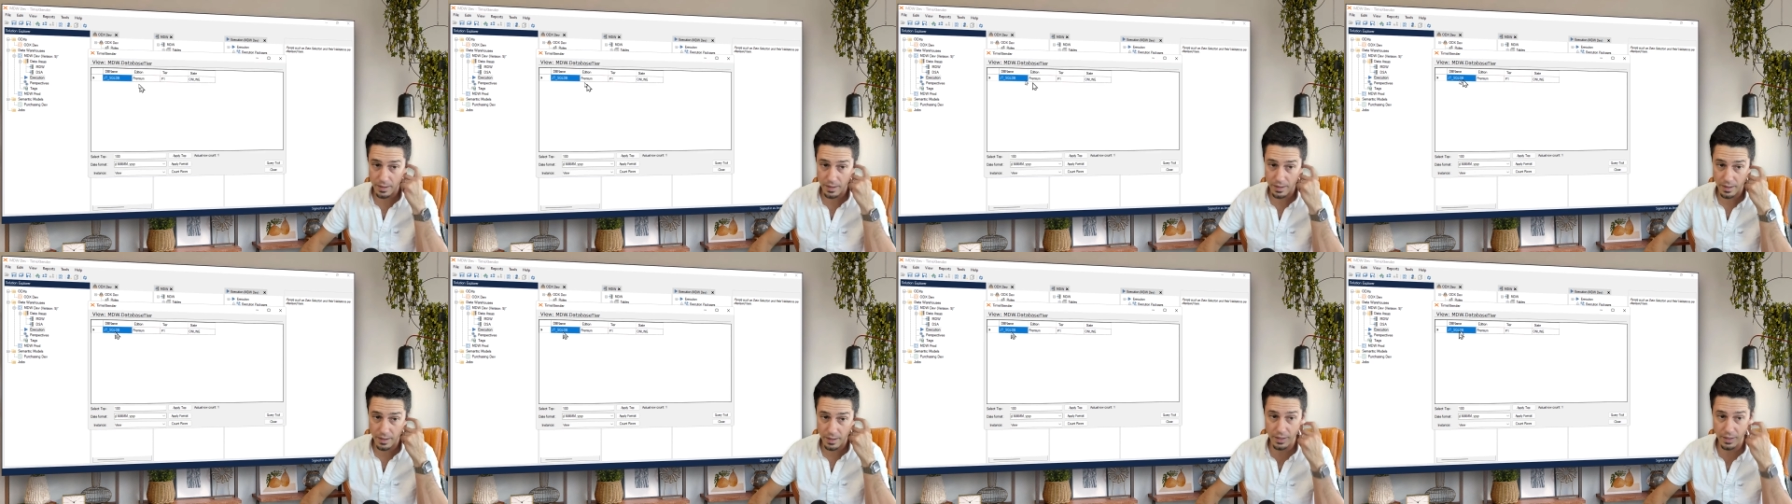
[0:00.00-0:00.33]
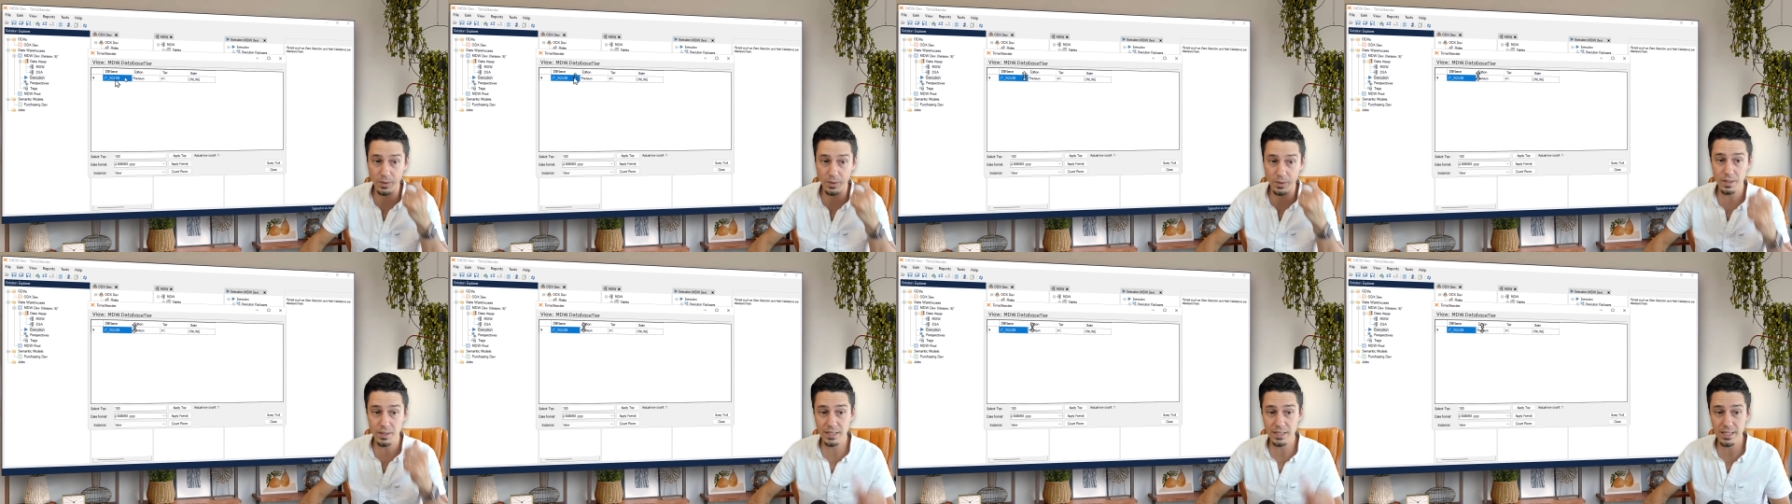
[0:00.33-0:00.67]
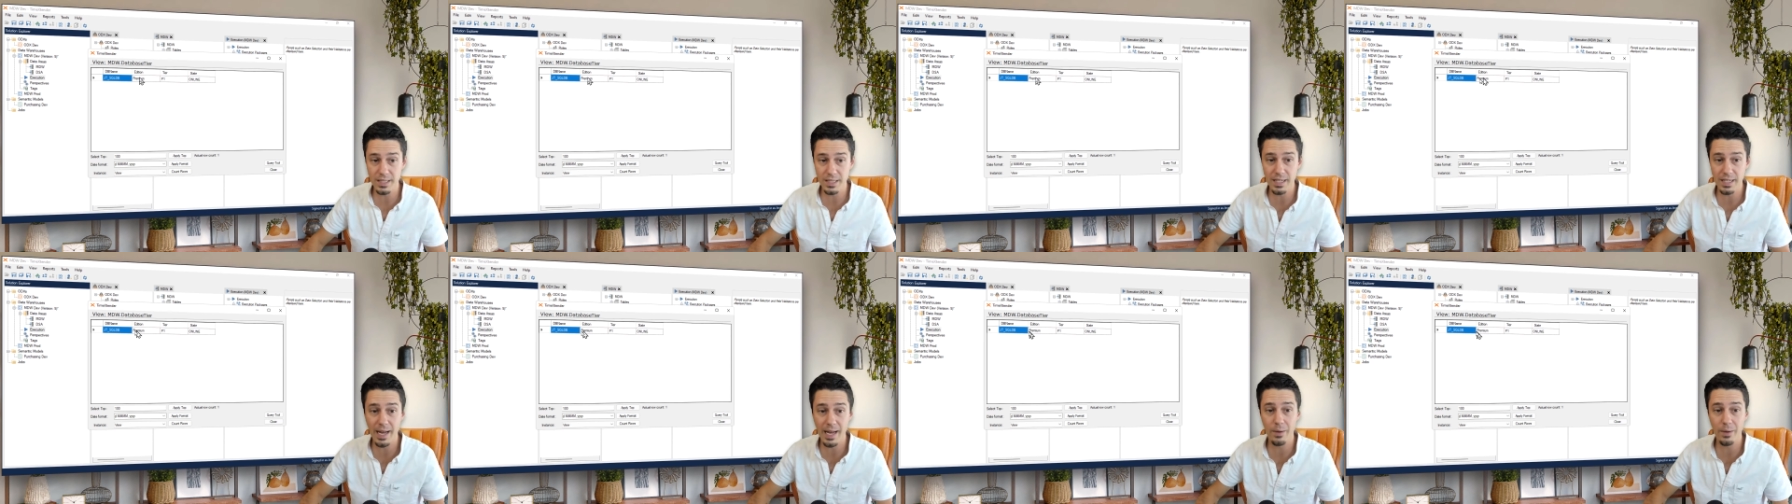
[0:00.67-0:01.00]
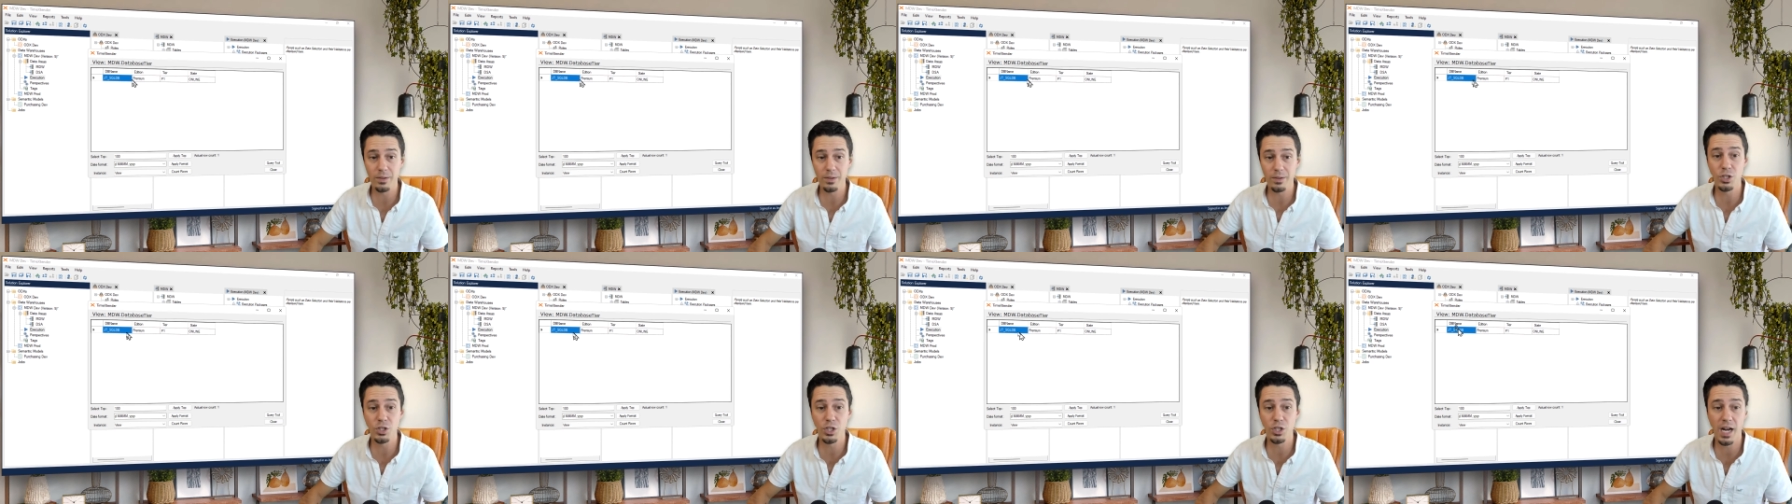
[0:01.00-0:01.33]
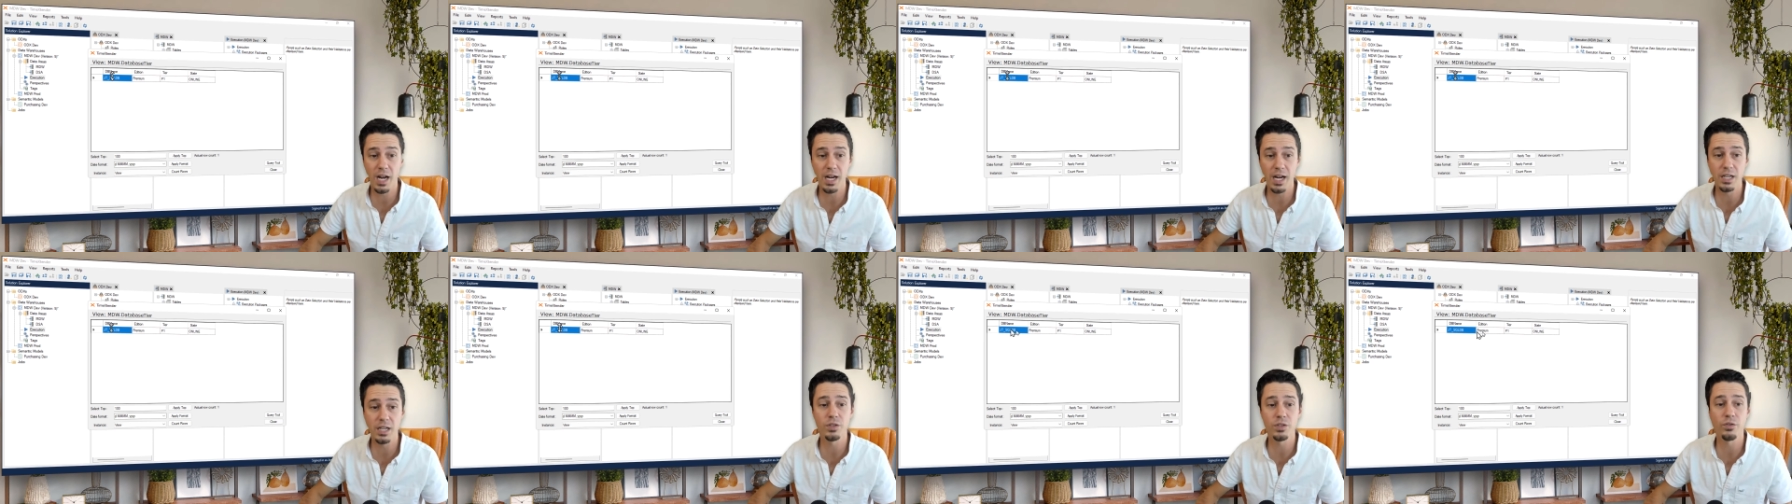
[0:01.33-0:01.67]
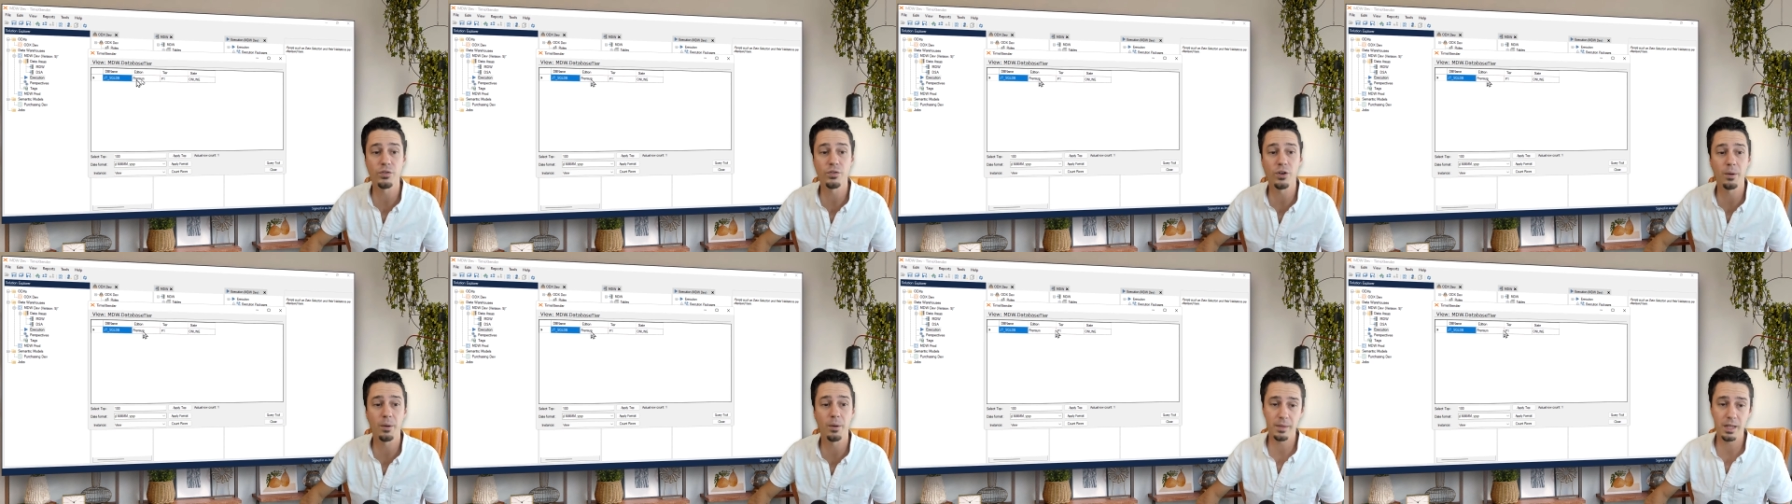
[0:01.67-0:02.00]
And you can see now it's changed
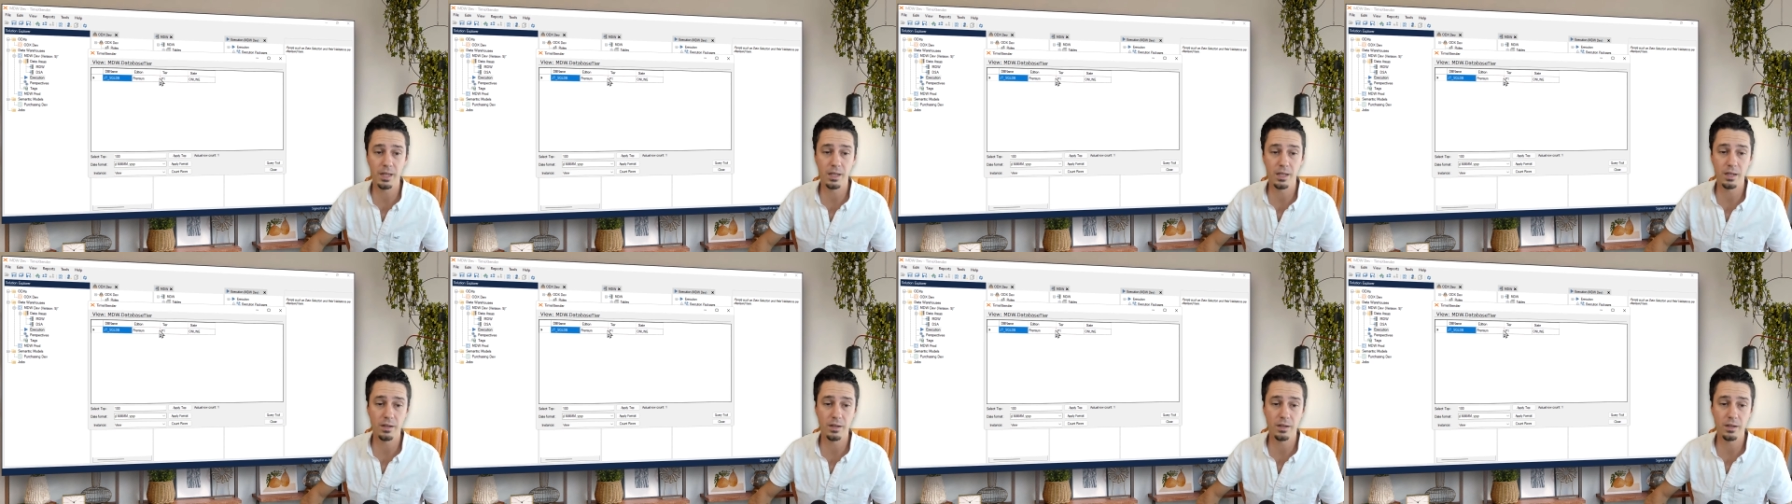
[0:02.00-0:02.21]
from